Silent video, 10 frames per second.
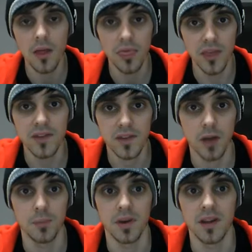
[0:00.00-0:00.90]
this
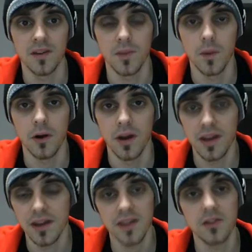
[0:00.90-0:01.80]
company as well, and
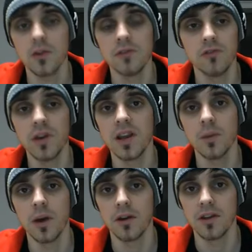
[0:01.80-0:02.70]
that they're doing really well.